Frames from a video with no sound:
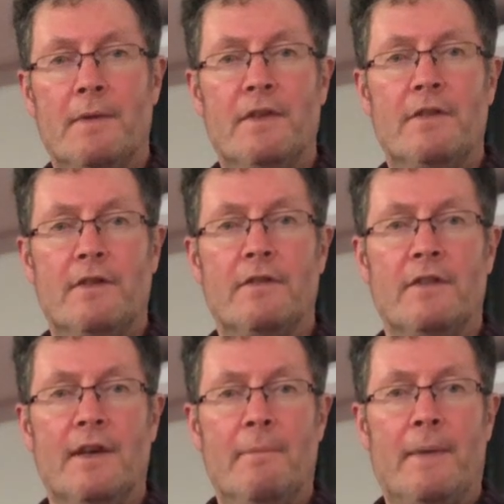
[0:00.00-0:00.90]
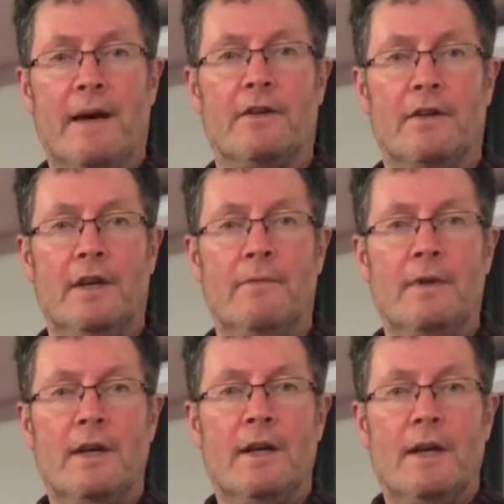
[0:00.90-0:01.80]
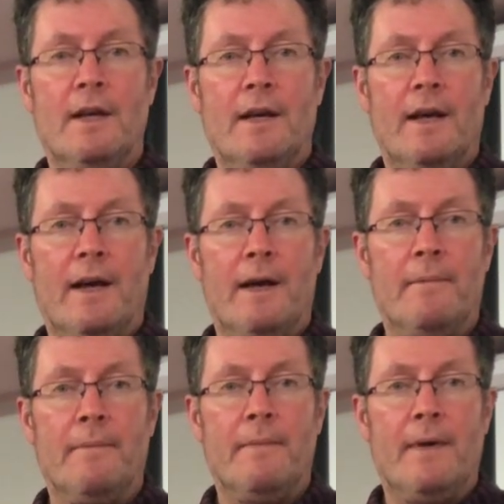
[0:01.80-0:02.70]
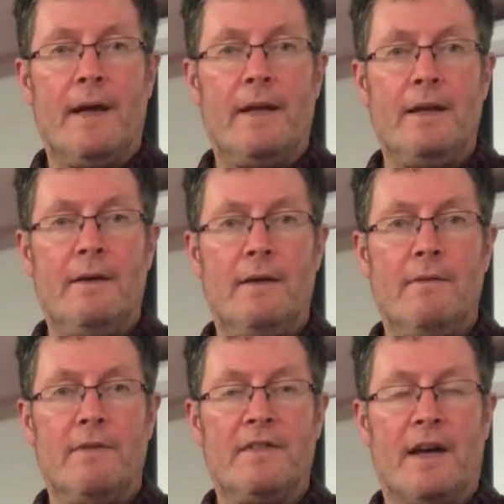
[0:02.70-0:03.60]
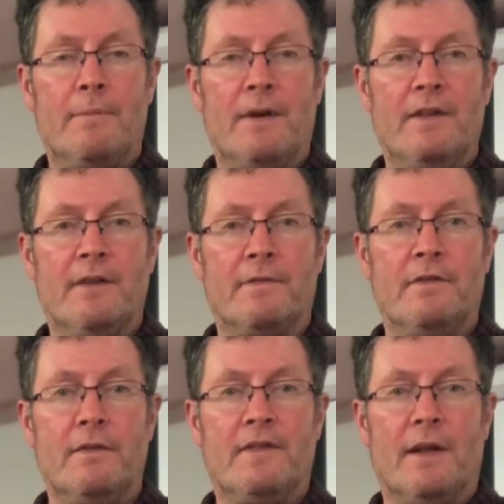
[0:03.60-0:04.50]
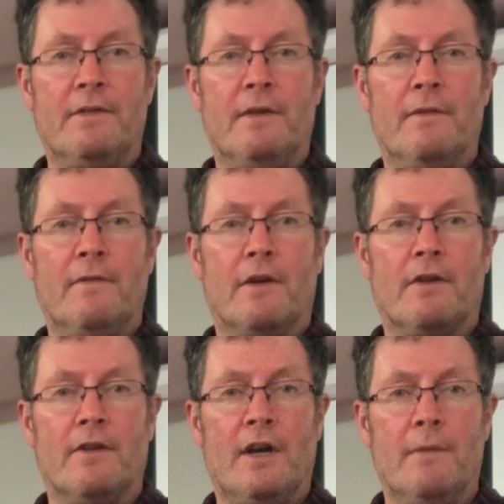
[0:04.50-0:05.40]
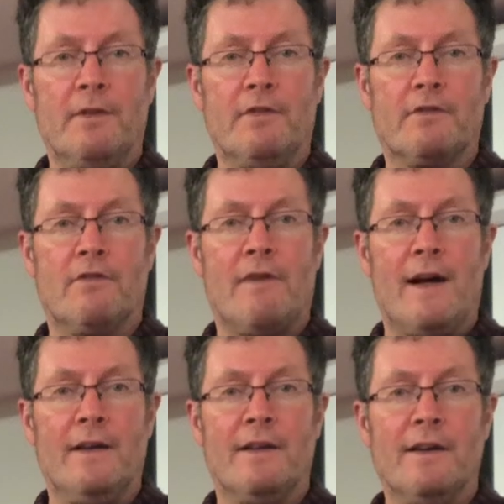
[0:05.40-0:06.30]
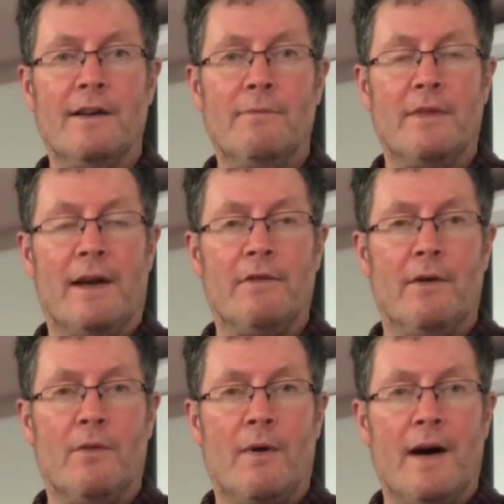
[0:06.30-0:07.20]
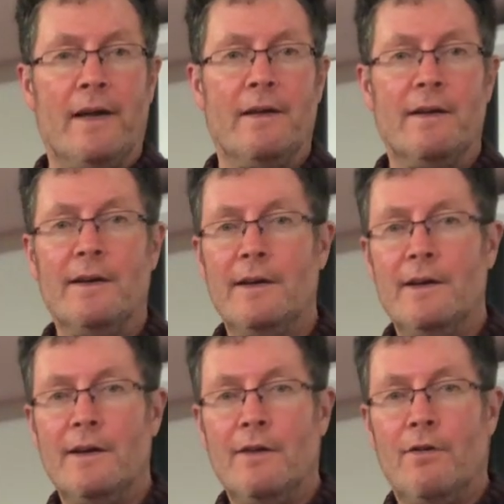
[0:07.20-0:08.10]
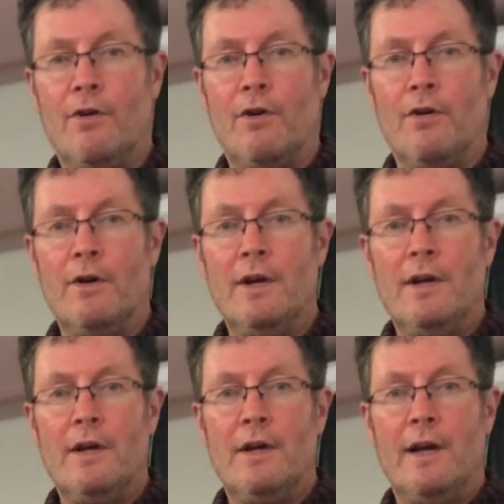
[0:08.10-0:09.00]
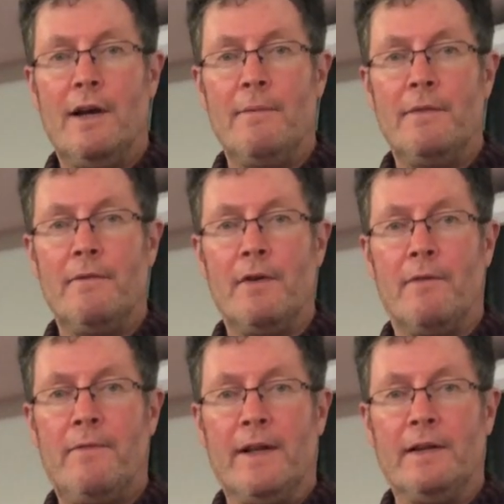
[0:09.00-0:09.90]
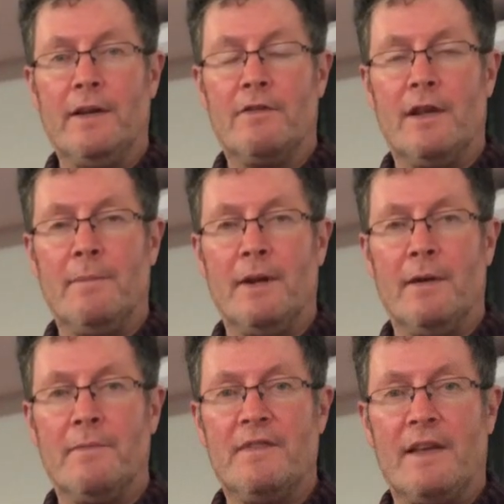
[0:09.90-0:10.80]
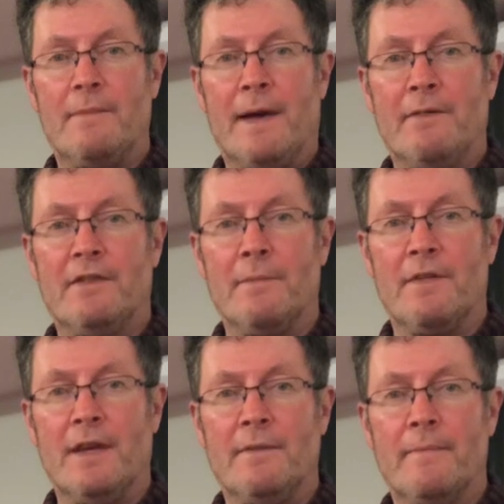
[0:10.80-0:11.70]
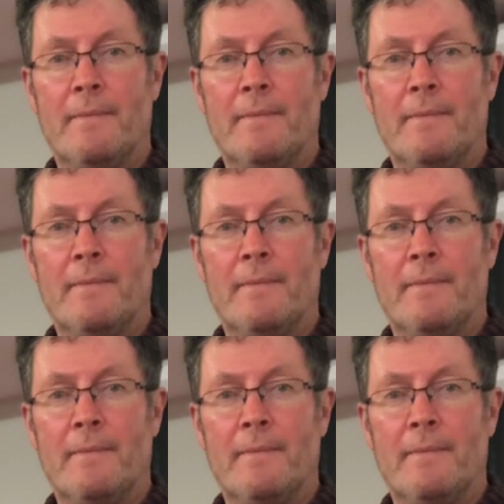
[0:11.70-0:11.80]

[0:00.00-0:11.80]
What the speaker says: Because it does impact on you. Any retired police officer who tells you they've not gone home and just cried without knowing why, or they've not felt incredibly upset about something